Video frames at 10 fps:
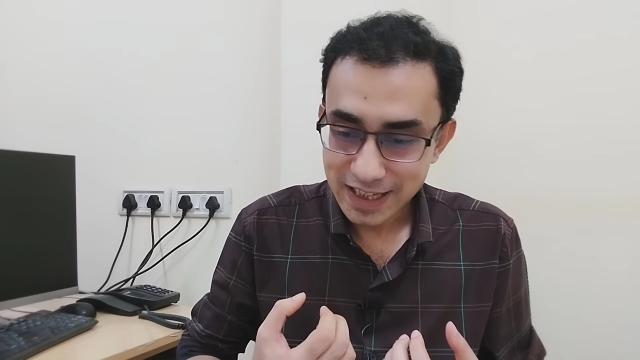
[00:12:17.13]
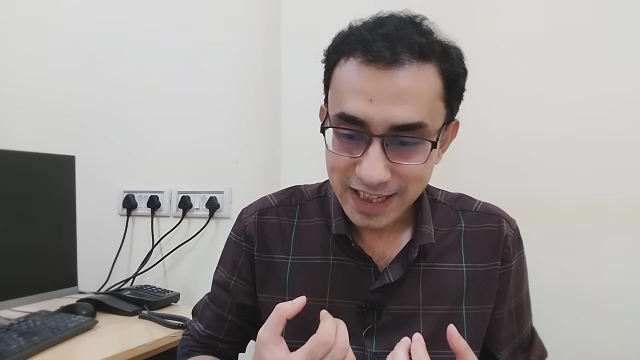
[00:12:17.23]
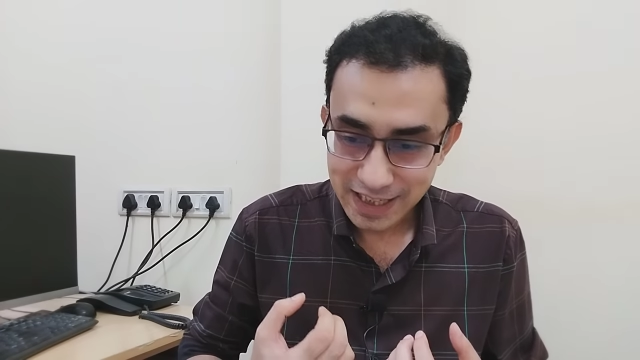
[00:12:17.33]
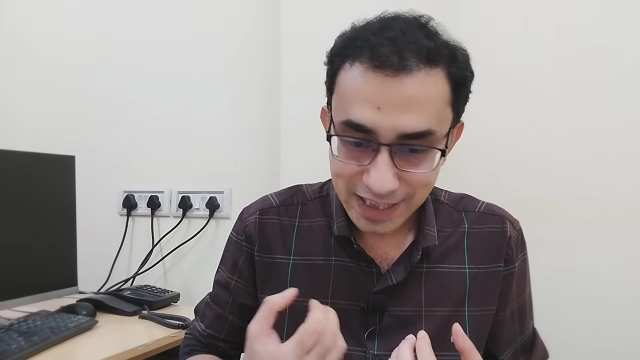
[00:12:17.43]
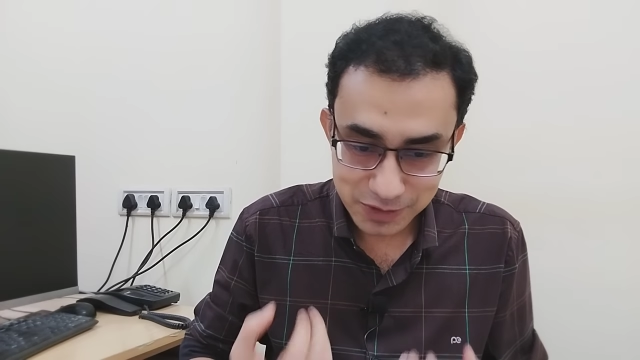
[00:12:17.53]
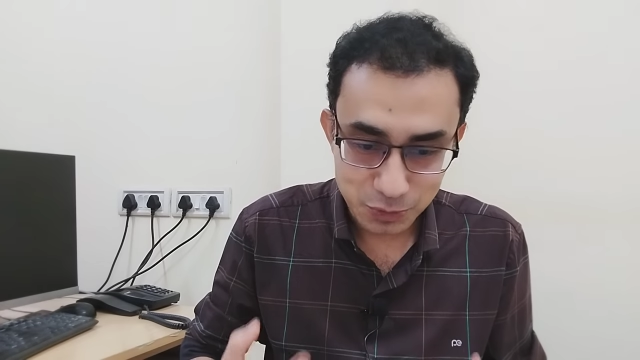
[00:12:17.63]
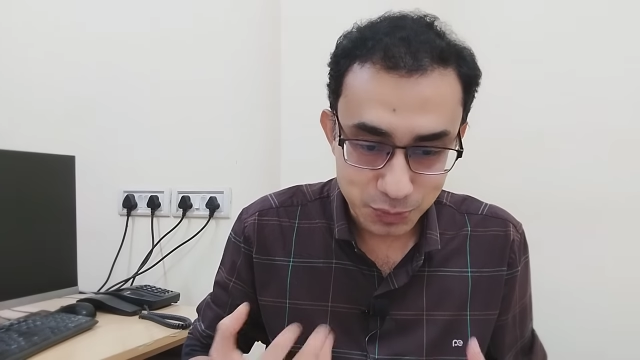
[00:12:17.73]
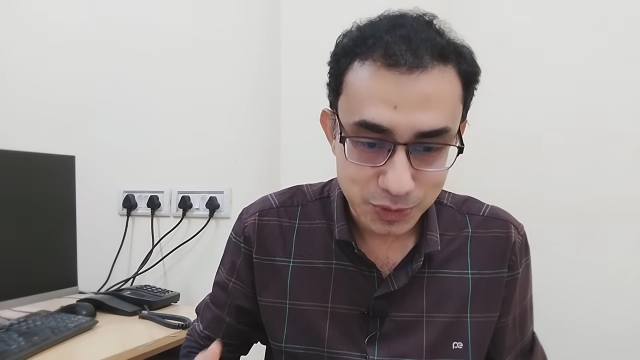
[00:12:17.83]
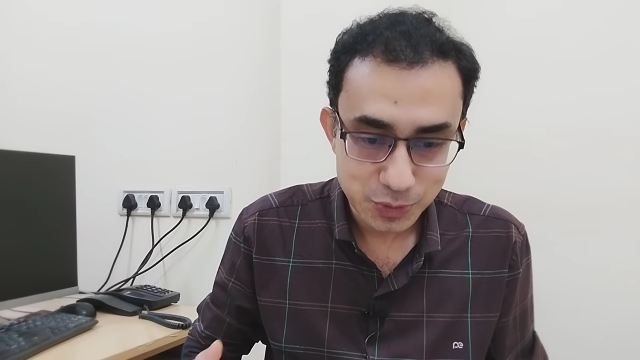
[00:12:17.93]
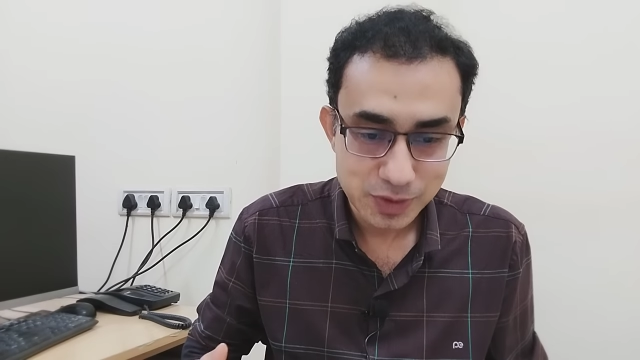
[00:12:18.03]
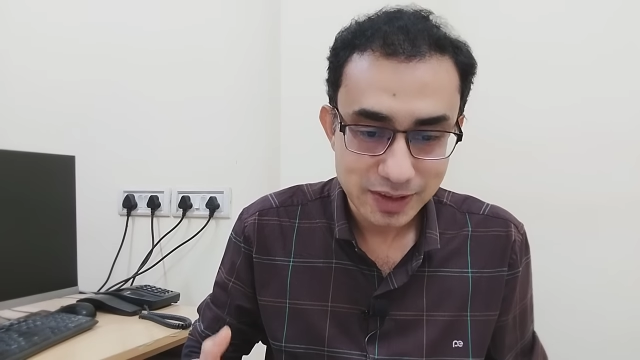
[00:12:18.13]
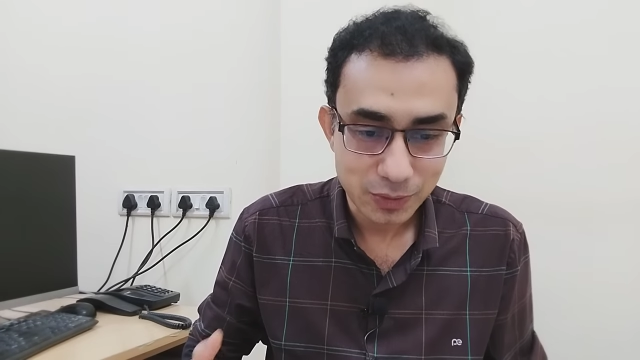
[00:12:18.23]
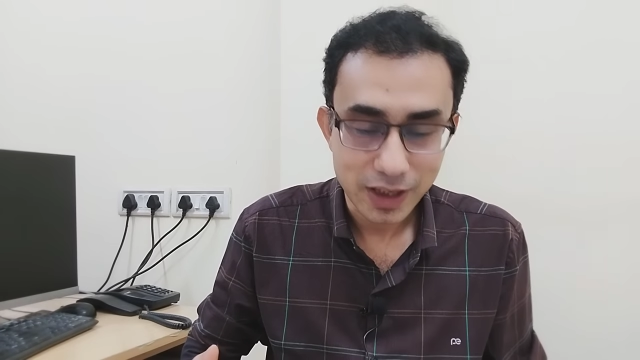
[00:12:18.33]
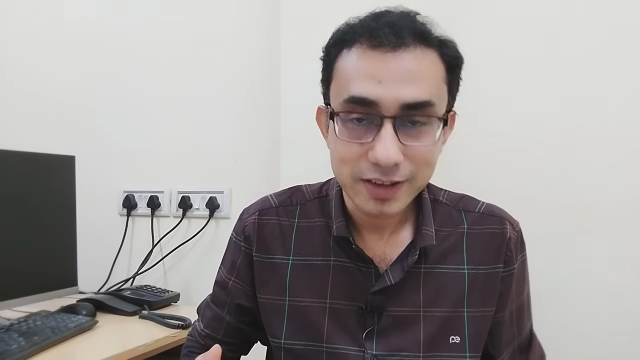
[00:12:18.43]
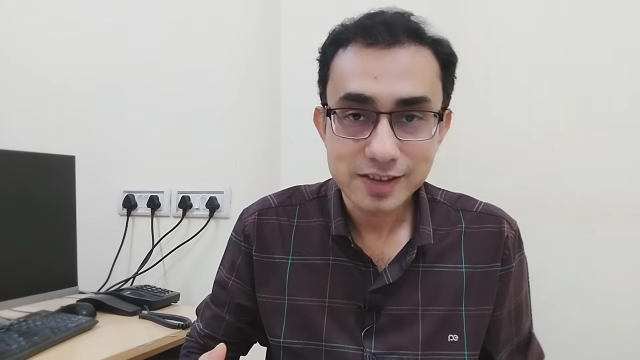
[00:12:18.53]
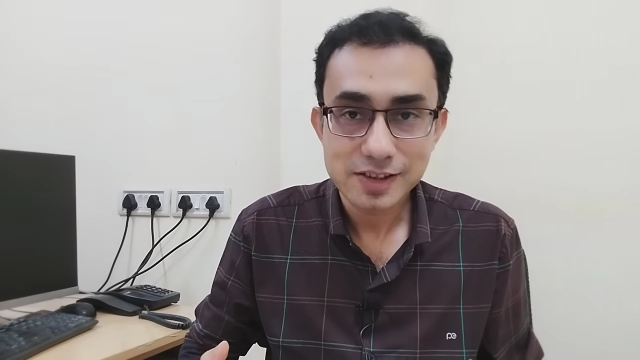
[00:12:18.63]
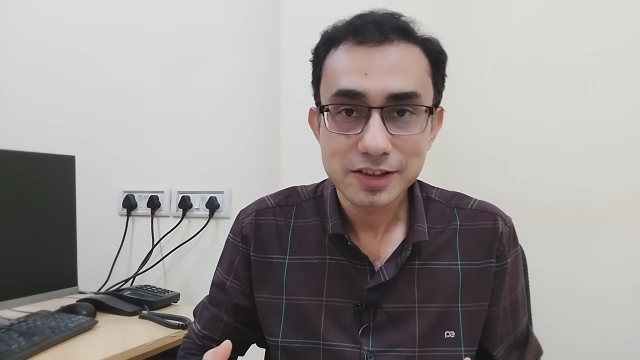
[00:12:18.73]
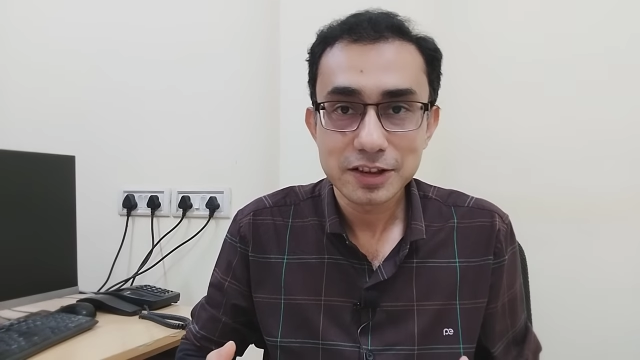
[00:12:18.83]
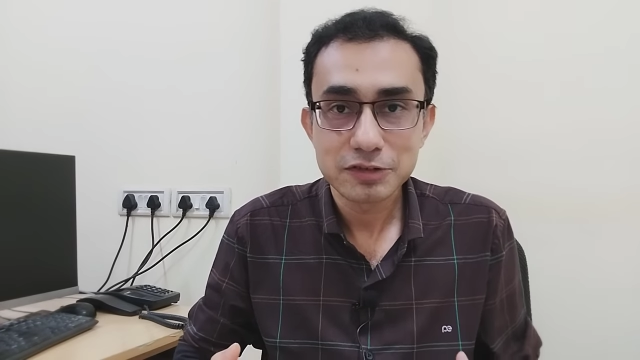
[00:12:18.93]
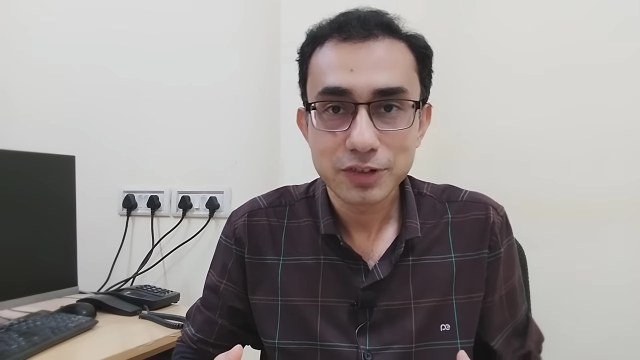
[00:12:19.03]
I don't want to sound
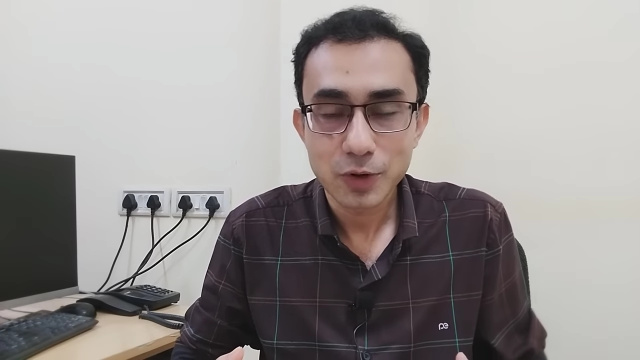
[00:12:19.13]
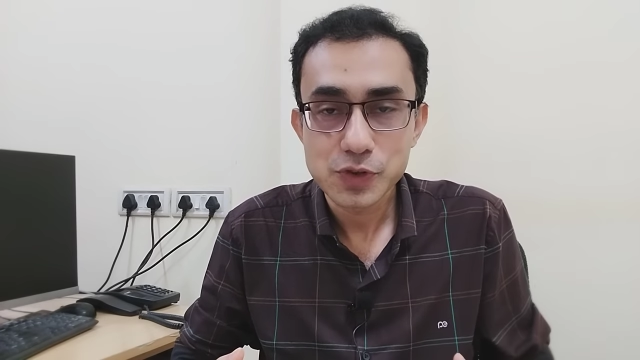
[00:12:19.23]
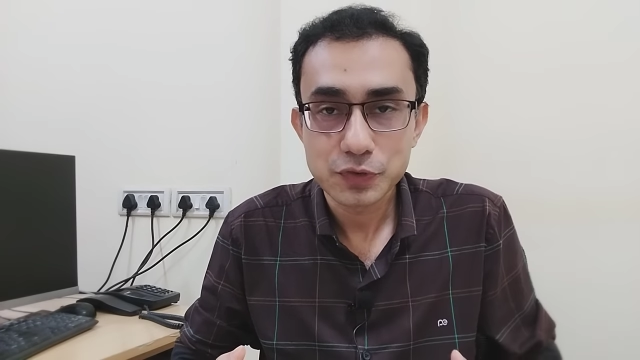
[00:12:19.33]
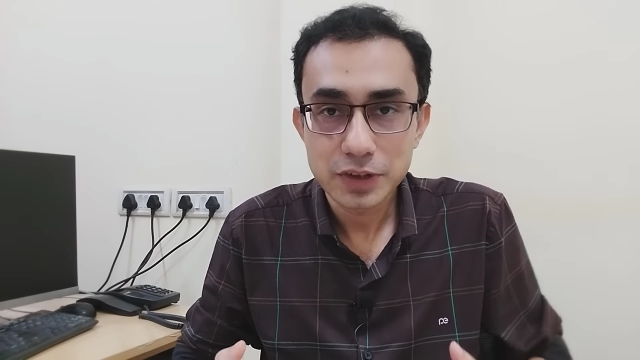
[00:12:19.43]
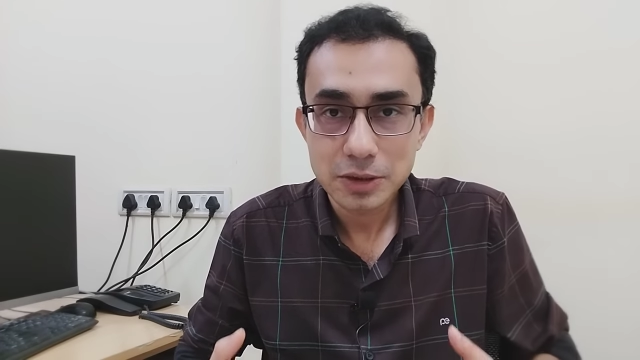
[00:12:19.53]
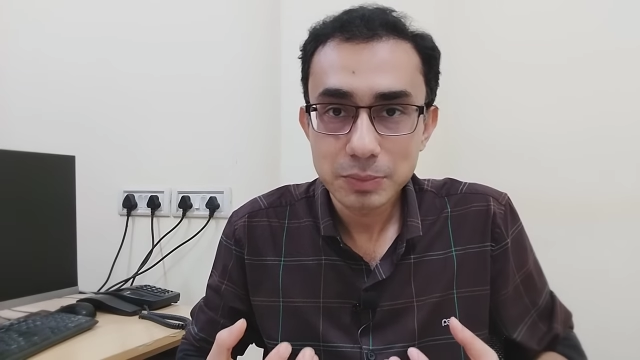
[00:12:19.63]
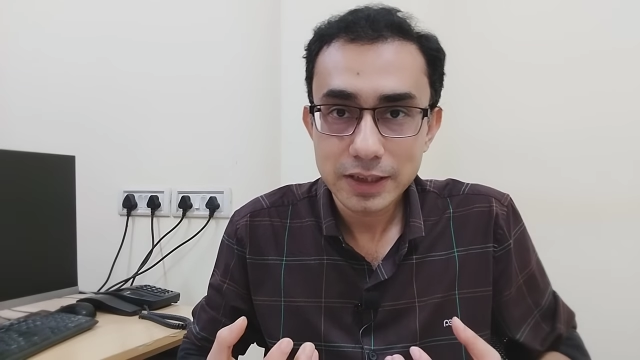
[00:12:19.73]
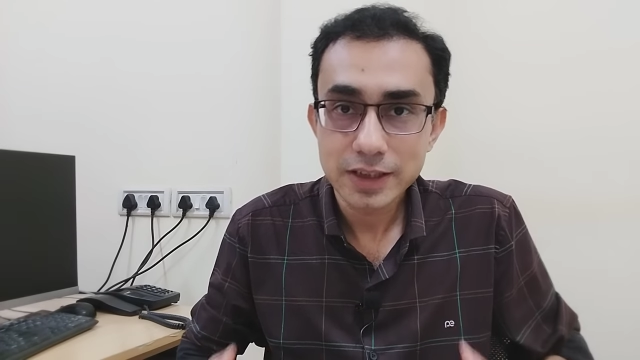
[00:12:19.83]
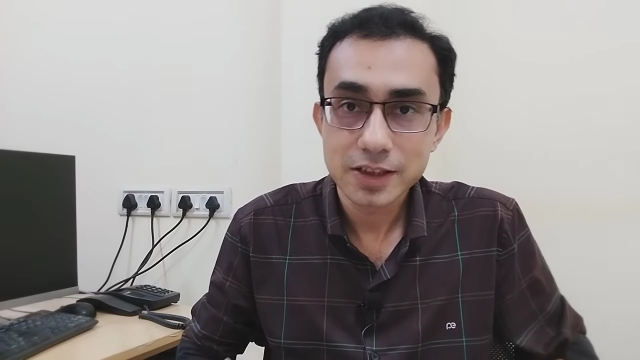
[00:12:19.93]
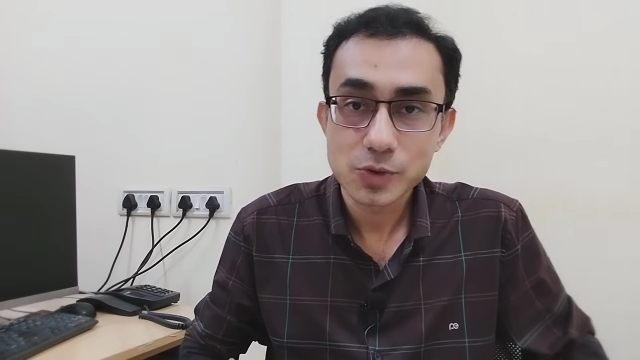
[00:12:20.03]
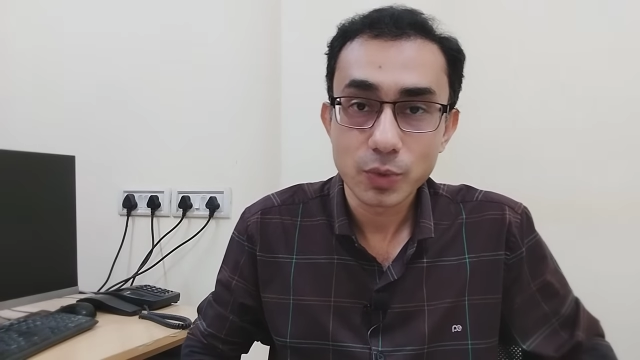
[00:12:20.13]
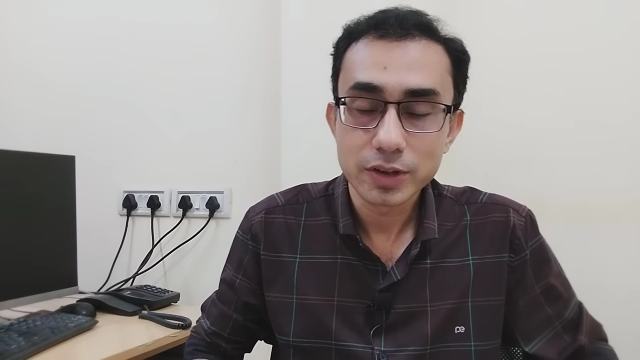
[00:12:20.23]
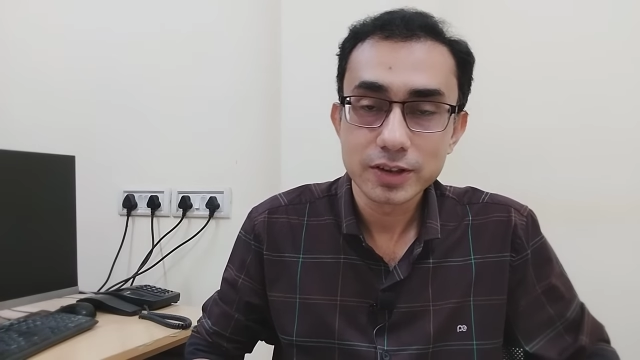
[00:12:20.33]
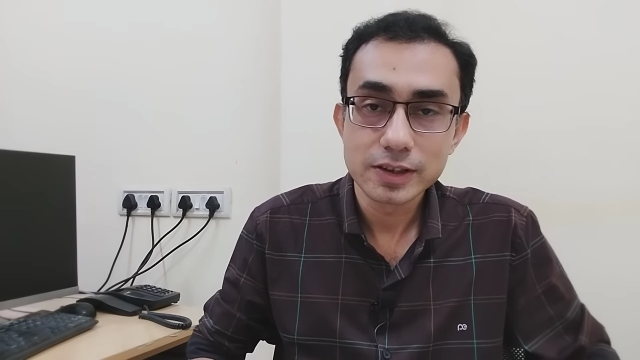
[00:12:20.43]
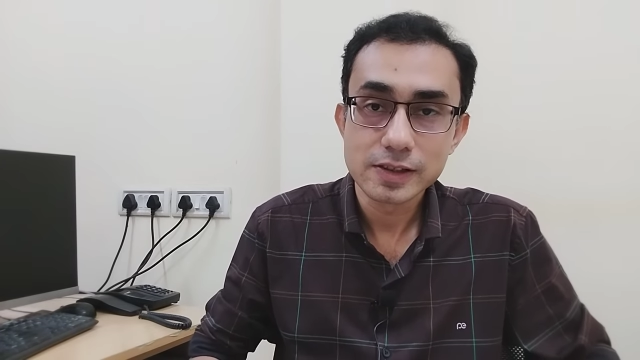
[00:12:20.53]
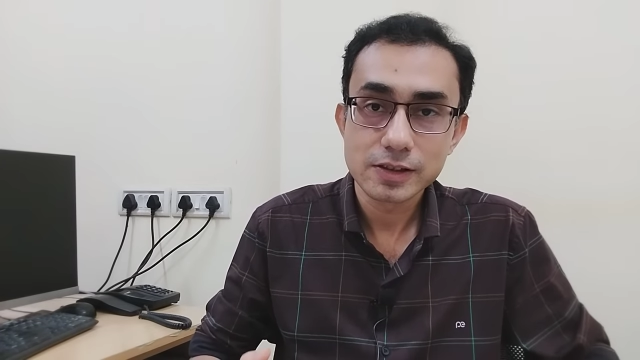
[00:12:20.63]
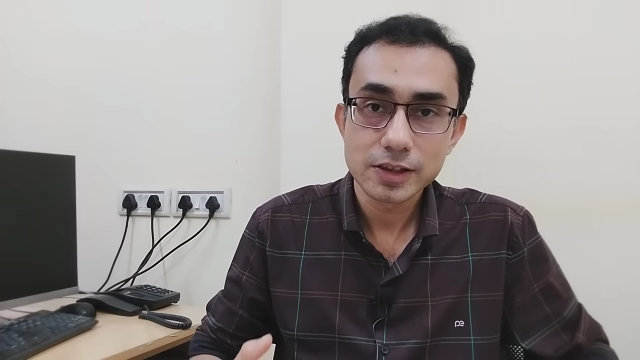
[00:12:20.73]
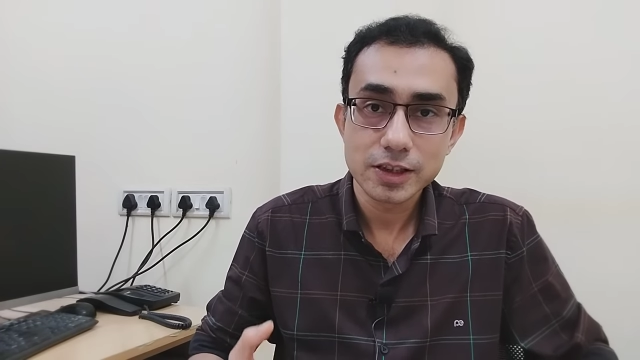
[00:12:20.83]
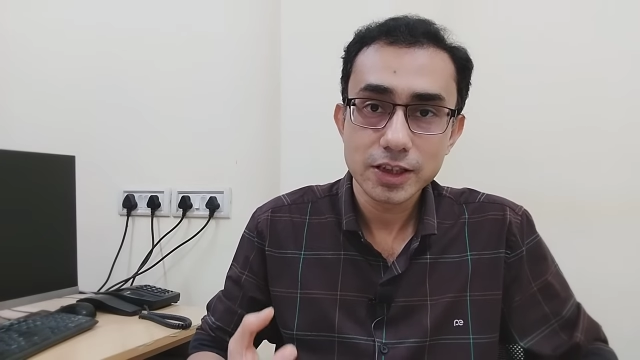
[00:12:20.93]
unnecessarily philosophical, but it is what it is.